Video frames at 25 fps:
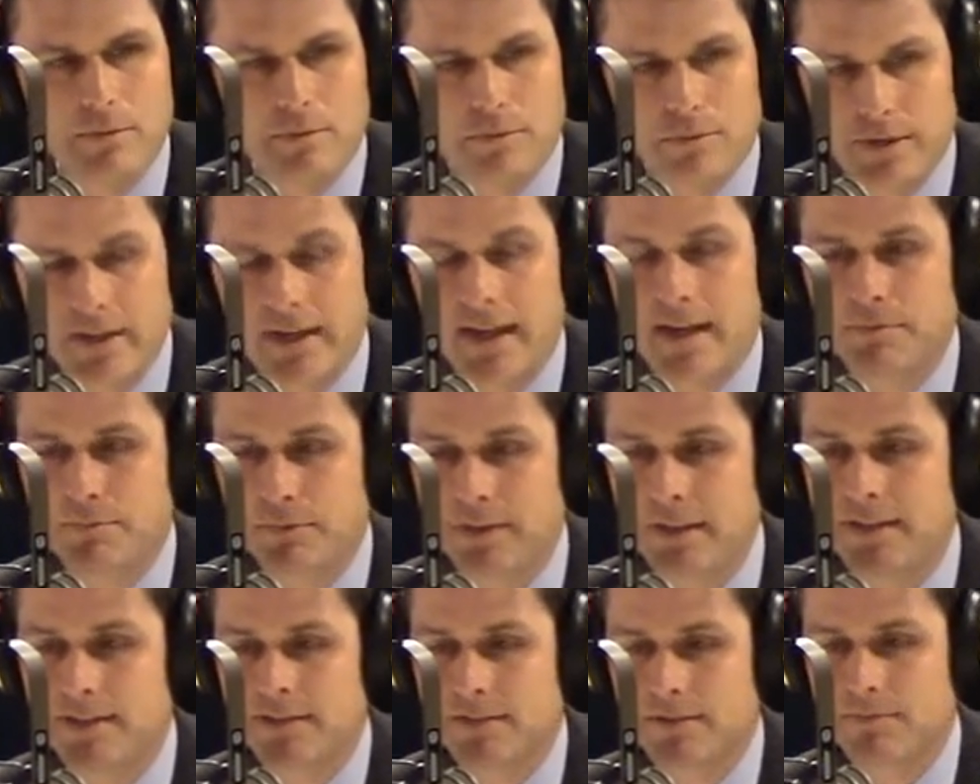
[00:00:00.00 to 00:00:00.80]
but we had
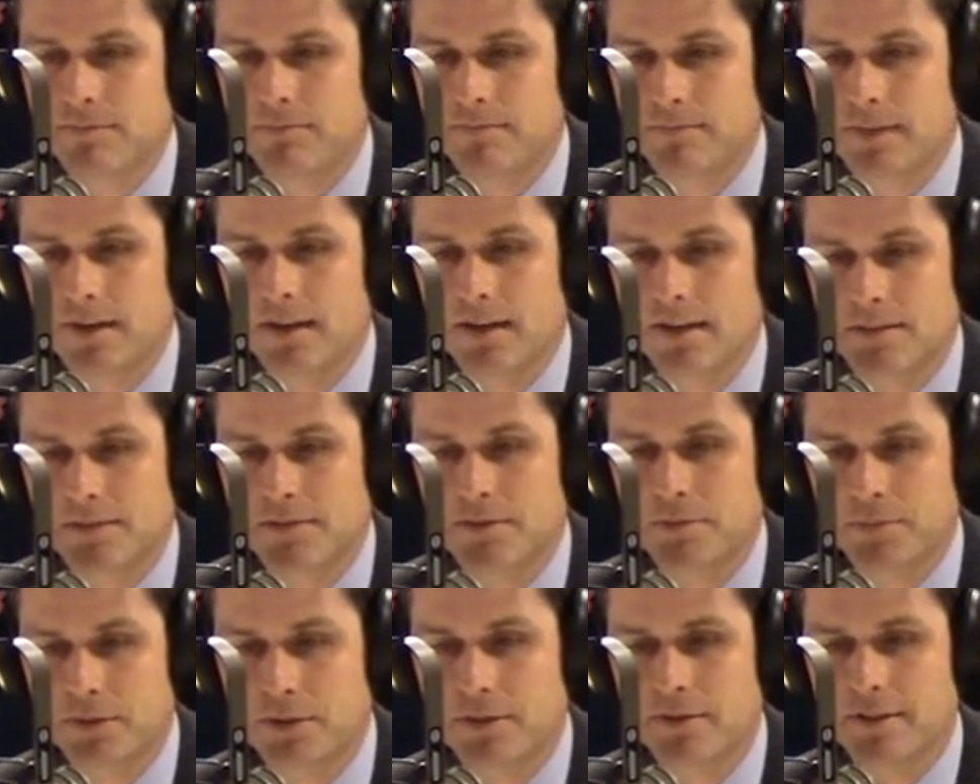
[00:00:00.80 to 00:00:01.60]
peace and uh,
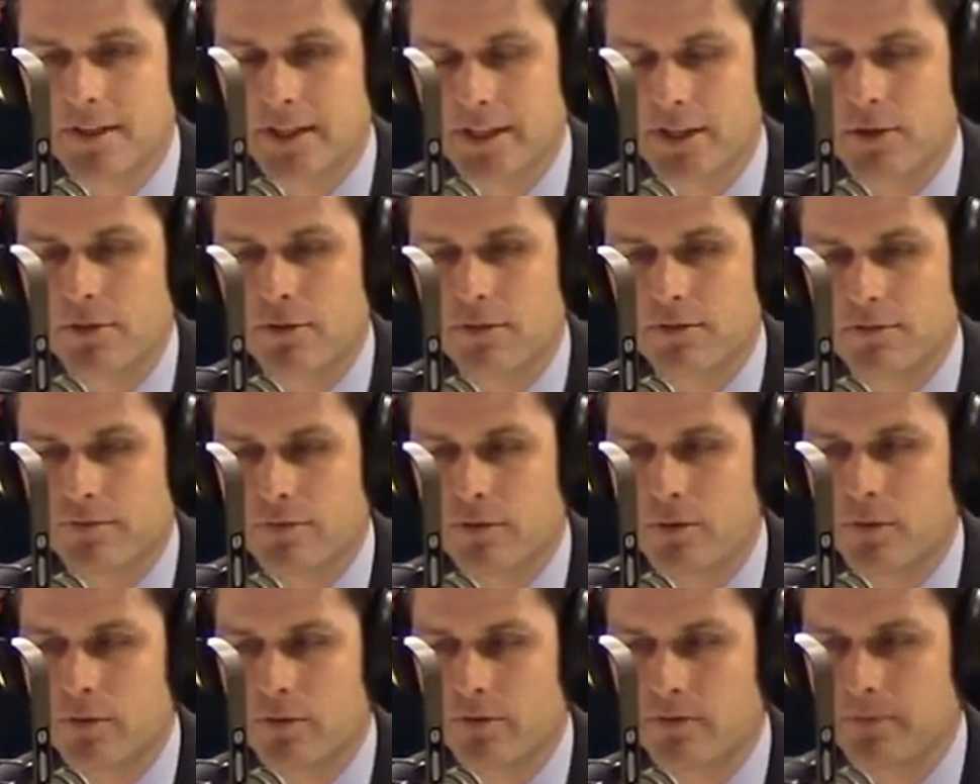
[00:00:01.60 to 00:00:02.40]
stability going
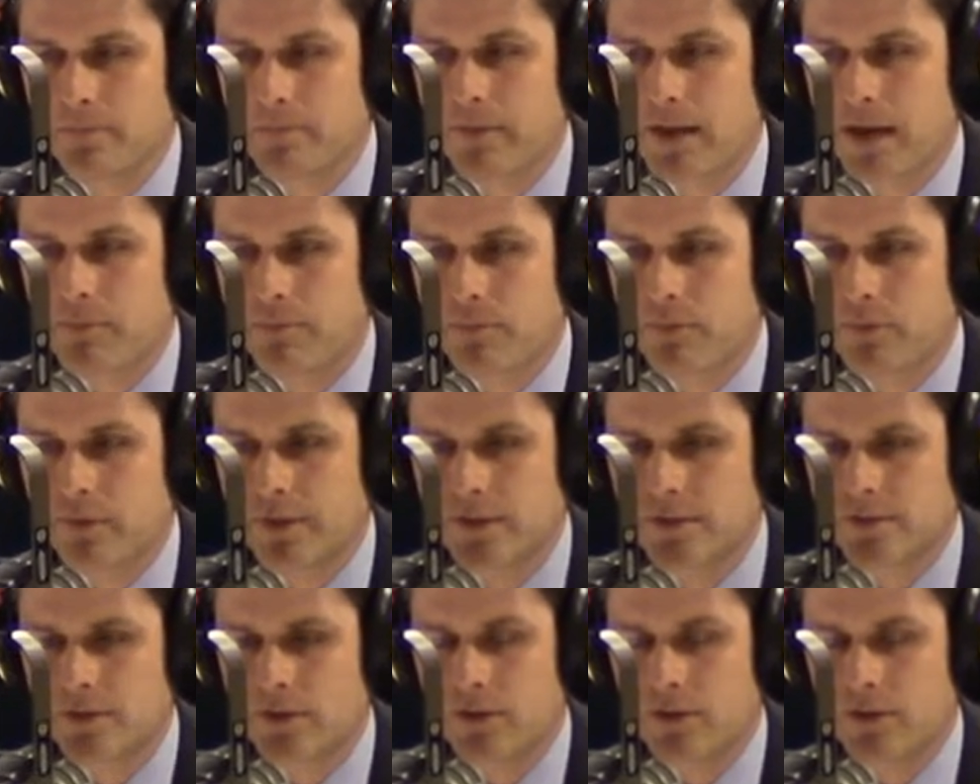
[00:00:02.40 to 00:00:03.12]
forward from that point.